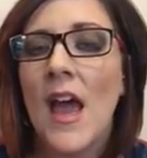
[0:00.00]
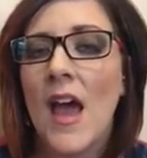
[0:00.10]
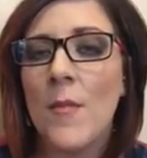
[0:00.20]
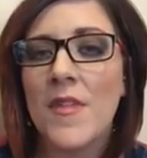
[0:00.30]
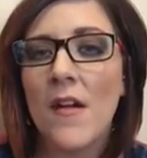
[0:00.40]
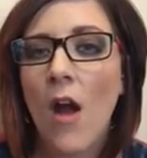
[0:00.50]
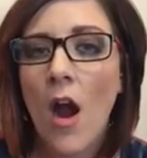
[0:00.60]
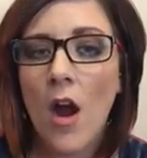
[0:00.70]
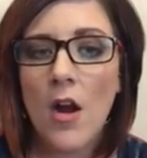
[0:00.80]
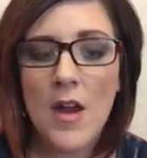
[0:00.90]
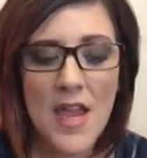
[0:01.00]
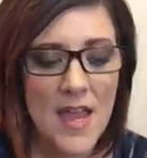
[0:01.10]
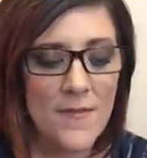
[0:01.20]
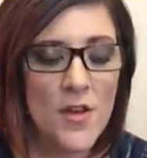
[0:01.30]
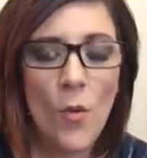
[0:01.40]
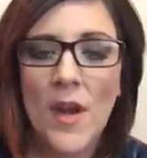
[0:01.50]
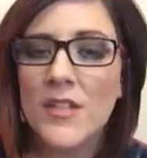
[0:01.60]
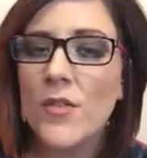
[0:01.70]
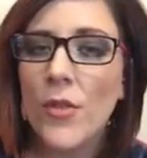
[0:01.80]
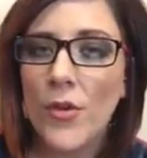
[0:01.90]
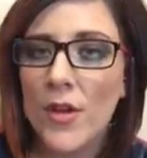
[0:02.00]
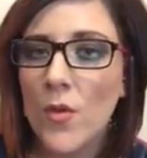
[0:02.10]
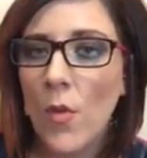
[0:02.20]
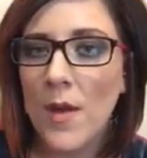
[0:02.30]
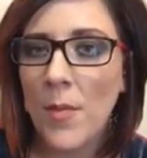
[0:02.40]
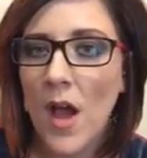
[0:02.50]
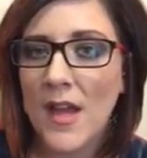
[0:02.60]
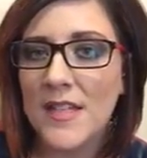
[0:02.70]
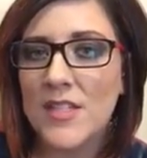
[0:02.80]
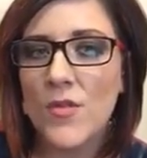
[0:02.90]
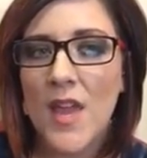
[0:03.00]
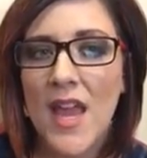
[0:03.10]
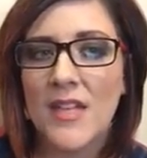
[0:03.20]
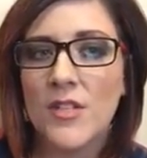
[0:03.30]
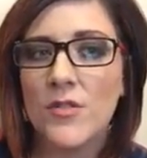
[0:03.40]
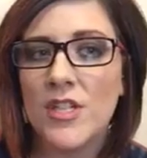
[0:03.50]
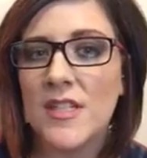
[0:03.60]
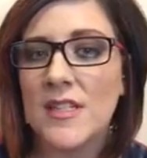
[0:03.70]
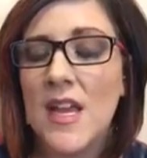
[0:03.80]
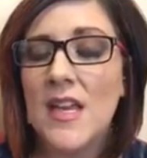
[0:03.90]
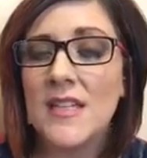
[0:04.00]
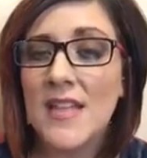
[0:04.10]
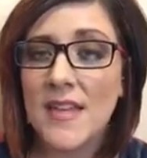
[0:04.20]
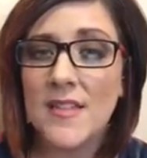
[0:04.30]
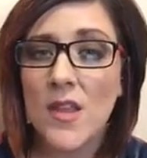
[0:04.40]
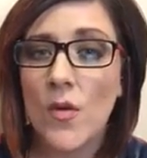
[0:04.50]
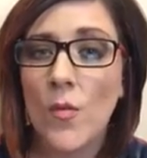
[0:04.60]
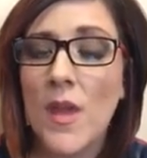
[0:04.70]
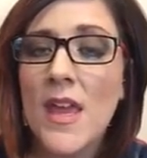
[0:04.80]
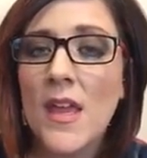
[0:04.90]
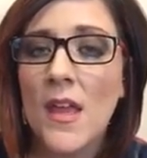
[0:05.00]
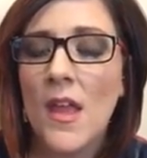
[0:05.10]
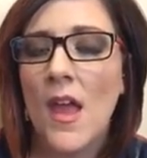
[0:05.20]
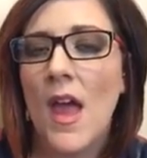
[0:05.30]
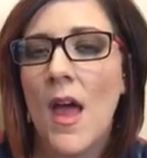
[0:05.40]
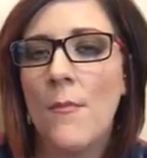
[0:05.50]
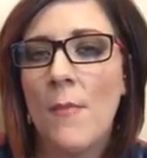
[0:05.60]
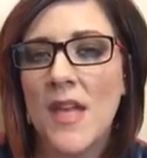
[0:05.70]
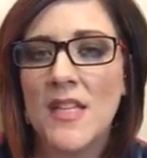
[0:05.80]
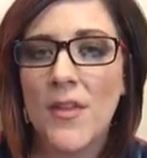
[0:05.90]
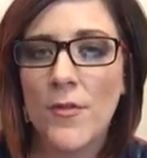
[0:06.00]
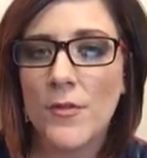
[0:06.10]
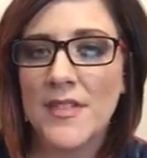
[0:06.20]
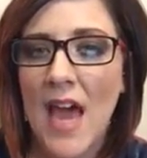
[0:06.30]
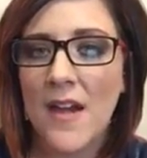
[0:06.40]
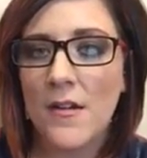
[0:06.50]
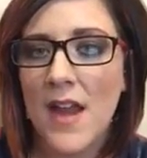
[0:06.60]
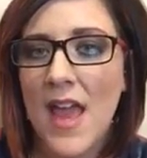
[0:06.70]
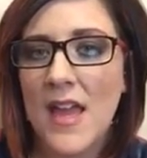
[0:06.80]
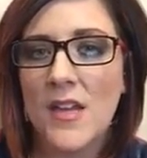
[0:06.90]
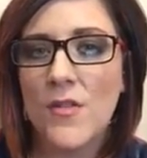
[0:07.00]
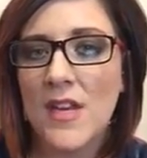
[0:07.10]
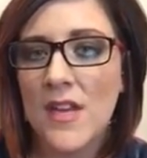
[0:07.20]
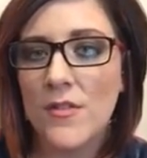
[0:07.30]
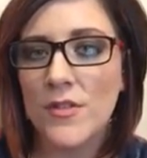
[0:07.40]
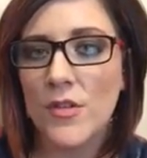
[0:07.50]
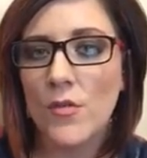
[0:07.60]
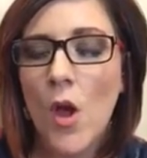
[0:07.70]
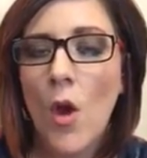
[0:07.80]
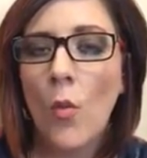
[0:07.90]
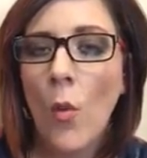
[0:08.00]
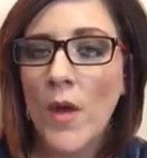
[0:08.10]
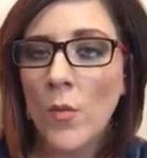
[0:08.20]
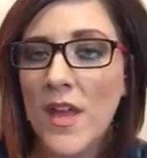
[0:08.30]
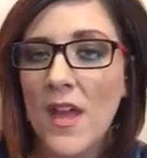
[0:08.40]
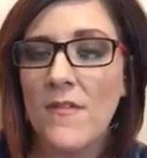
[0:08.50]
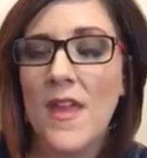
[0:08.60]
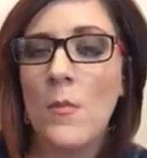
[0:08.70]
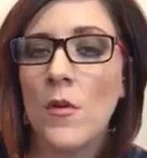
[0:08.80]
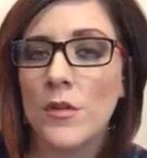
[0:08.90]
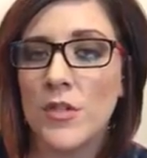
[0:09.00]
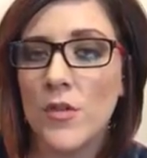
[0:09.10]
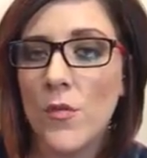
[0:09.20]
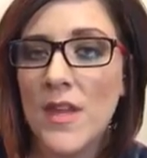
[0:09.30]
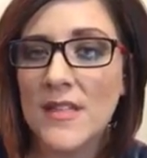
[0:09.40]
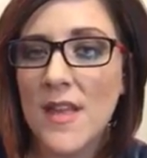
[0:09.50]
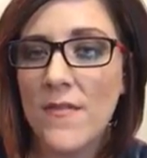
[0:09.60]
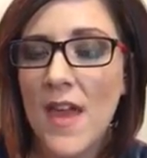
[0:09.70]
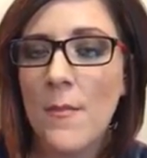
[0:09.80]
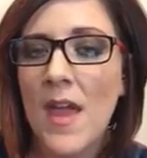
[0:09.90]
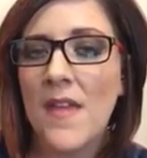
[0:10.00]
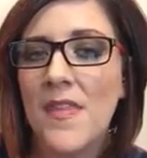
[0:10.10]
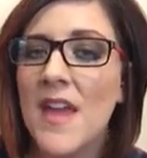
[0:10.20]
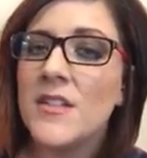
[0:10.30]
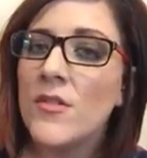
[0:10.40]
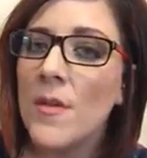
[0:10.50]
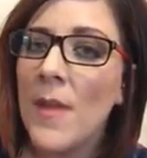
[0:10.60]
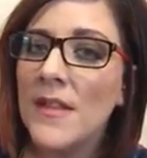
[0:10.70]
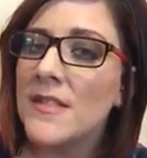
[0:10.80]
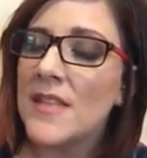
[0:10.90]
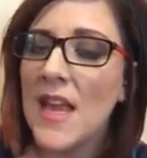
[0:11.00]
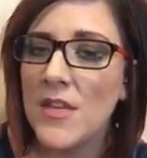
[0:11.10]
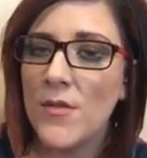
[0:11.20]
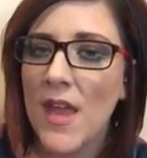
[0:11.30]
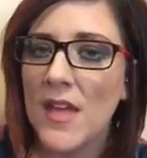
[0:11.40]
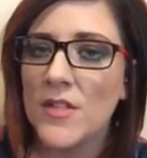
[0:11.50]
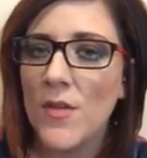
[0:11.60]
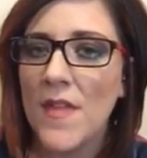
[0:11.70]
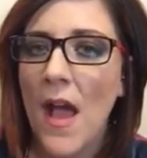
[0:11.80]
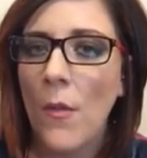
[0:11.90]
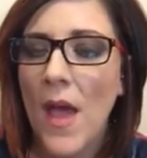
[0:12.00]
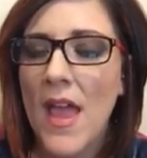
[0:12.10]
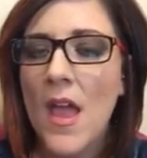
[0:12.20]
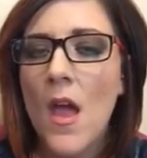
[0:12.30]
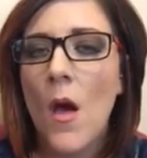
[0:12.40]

If you don't want to do 31 pockets, you can do just days of the week, Monday through Saturday, and you can either do 1 week of them or 2 weeks of them and then do the months, and you can do it that way.